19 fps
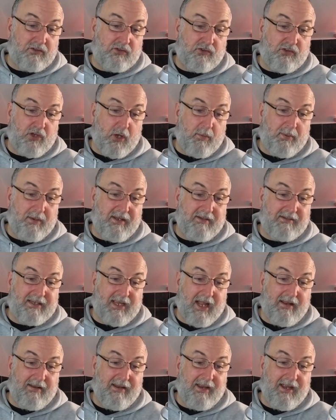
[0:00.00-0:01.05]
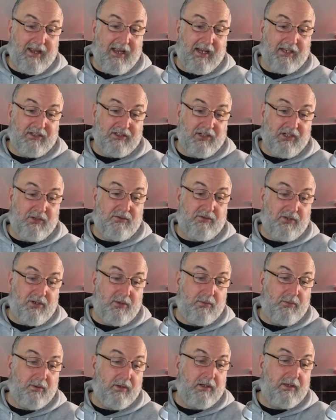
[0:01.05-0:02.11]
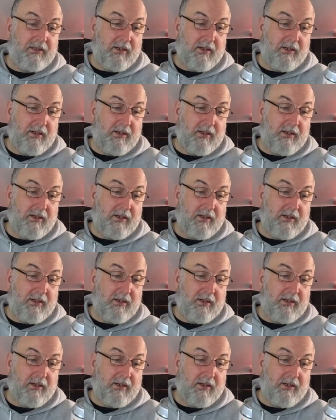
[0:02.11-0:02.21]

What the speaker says: just open this can and you too